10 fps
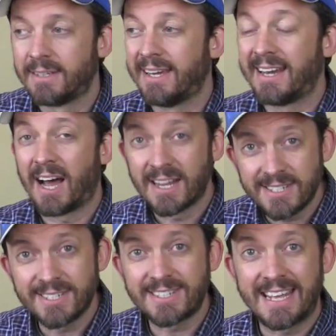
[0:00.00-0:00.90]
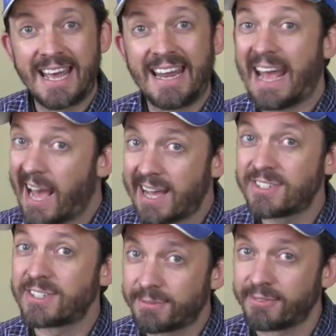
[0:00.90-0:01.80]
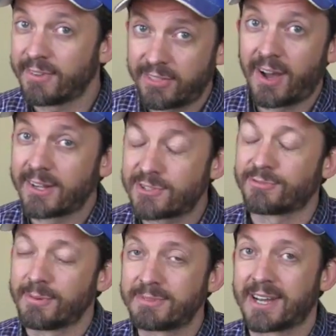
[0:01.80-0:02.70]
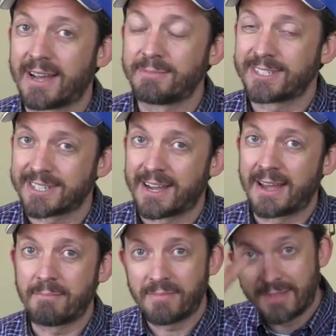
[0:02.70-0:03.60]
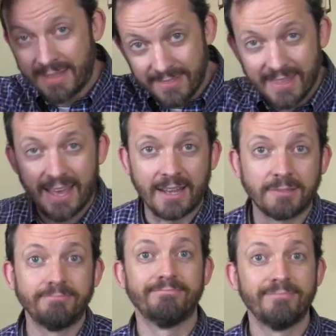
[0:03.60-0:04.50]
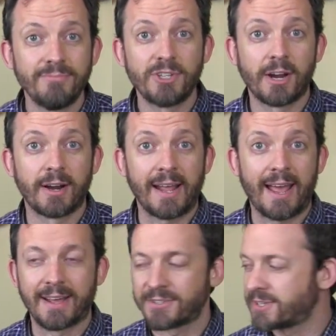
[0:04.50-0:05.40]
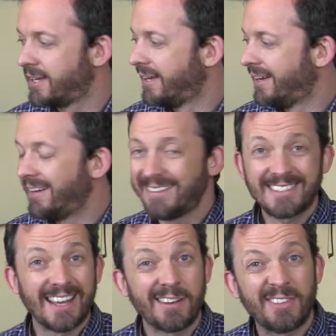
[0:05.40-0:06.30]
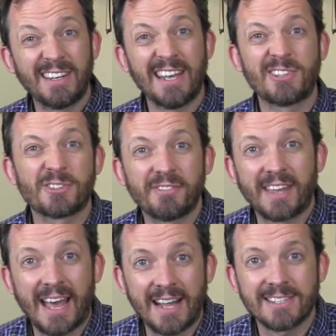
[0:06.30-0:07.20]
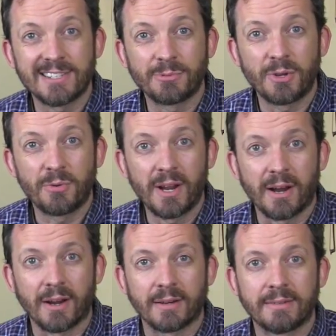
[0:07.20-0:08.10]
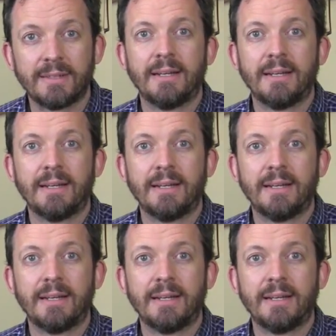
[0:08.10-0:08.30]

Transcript: And Hanson's dad has different thoughts from time to time than Jarrod has. And that's kind of the nature of the hats that we wear.